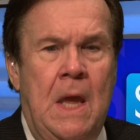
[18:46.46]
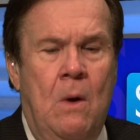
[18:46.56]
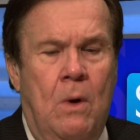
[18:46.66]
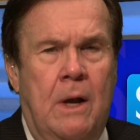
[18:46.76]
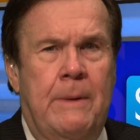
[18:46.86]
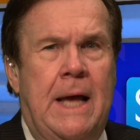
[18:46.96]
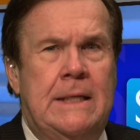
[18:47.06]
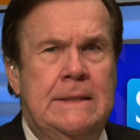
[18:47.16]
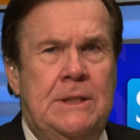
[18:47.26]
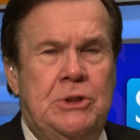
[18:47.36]
Welcome back
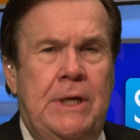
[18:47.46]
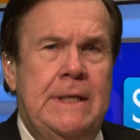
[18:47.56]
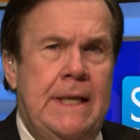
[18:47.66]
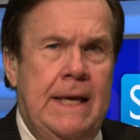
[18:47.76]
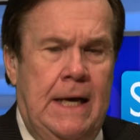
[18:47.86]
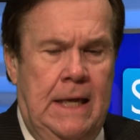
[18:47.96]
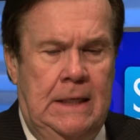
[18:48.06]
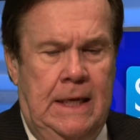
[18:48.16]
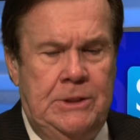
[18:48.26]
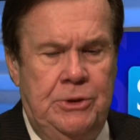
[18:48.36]
to SNJ Today Hotline.